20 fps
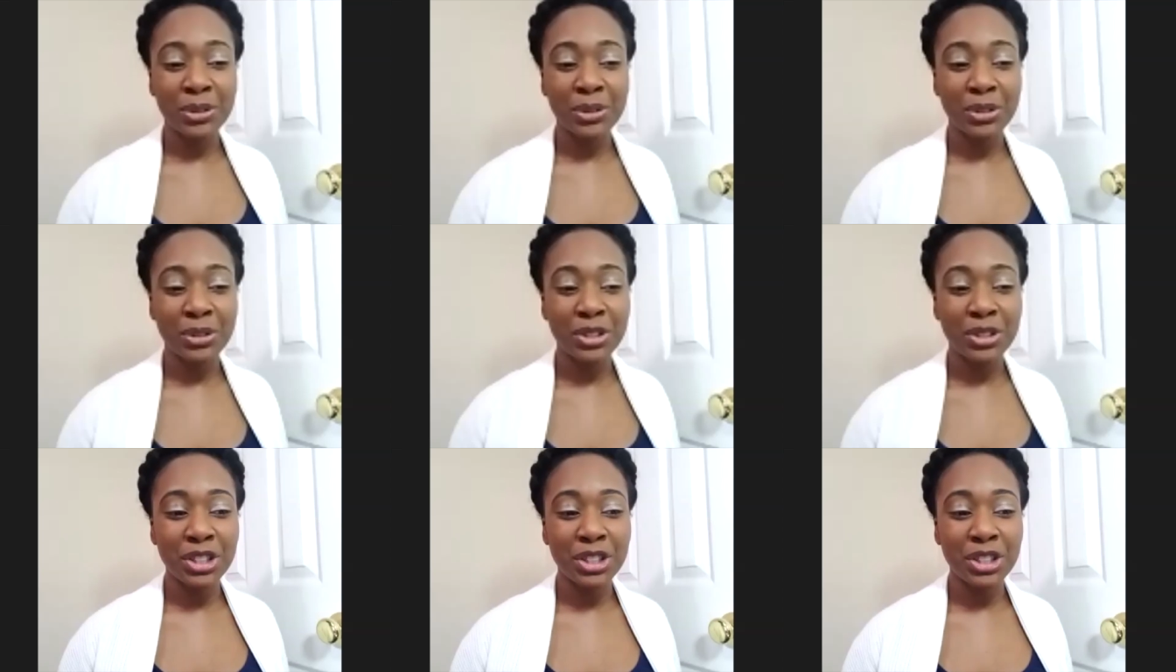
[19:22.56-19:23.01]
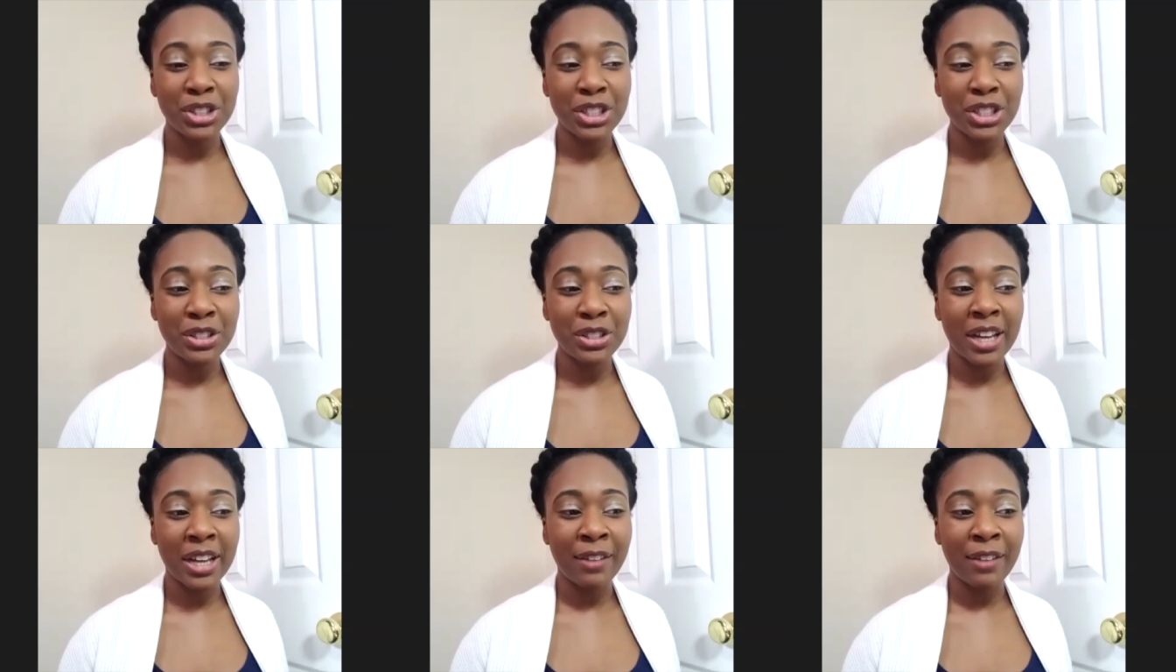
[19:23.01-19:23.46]
she's
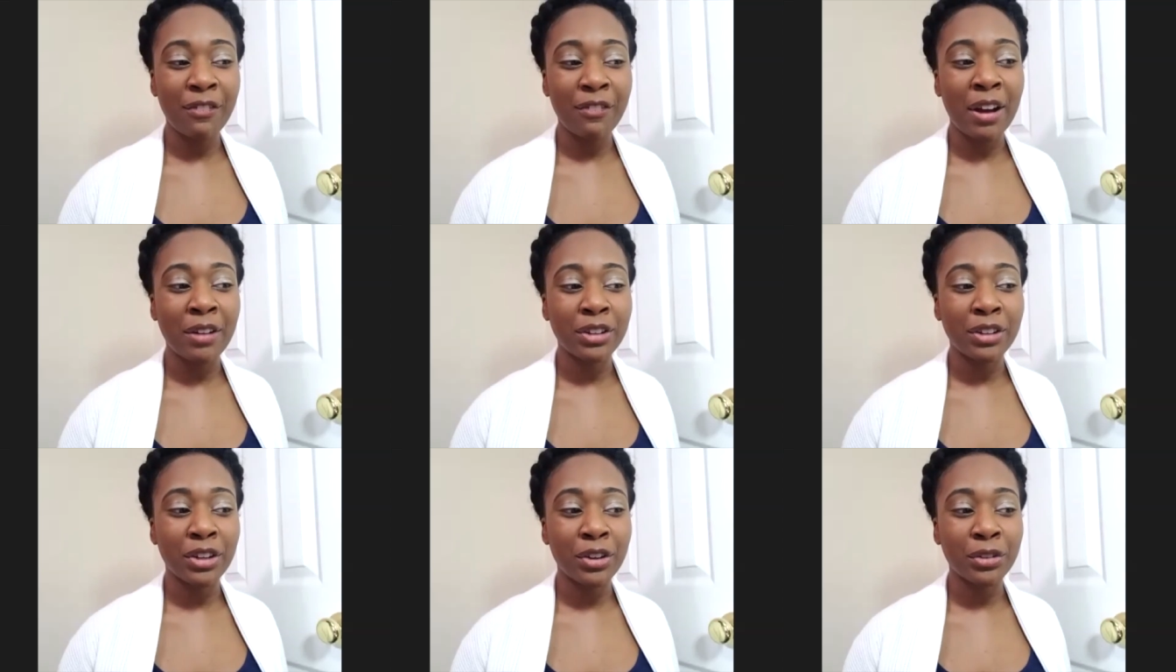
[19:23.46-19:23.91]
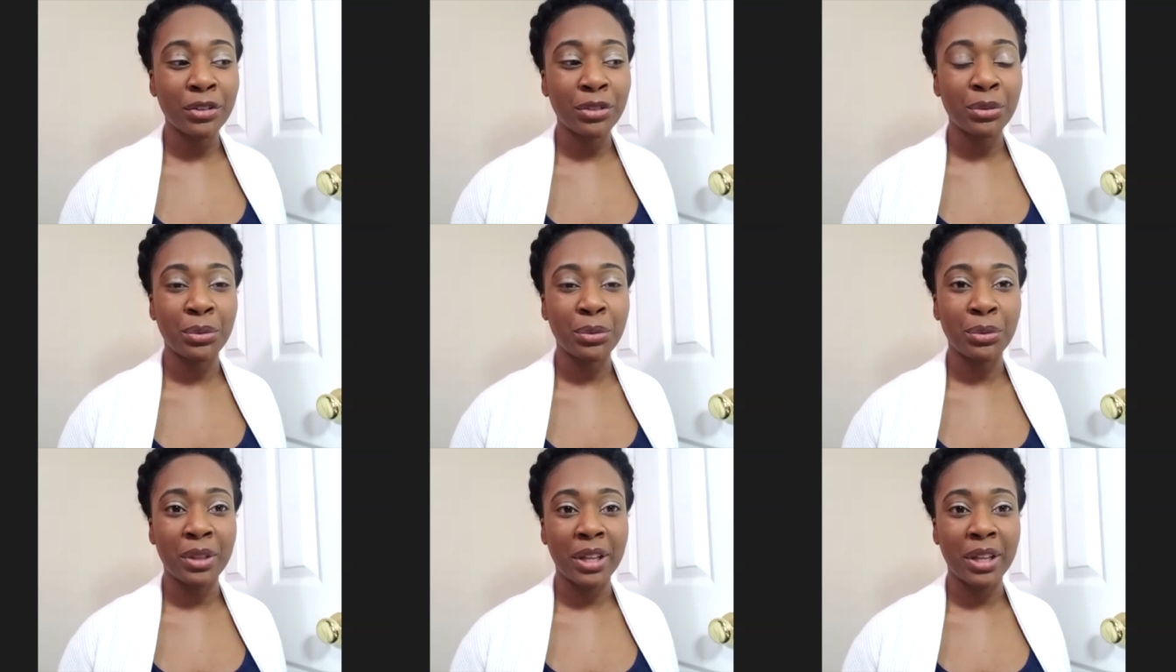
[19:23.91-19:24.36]
I found her through
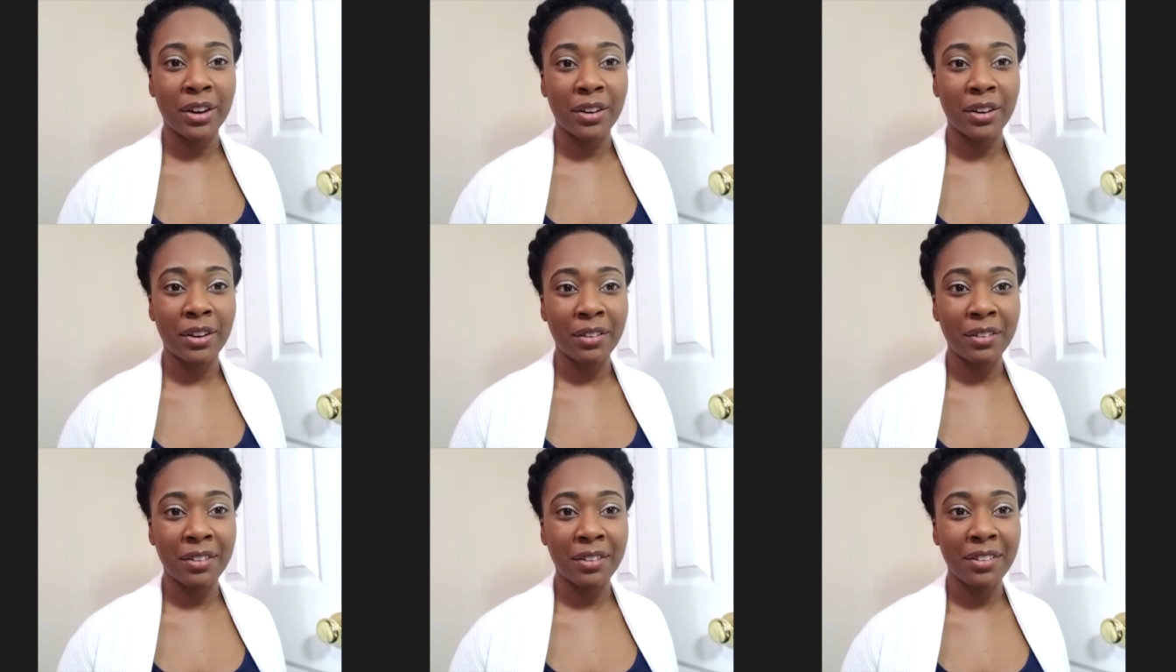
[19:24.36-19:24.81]
there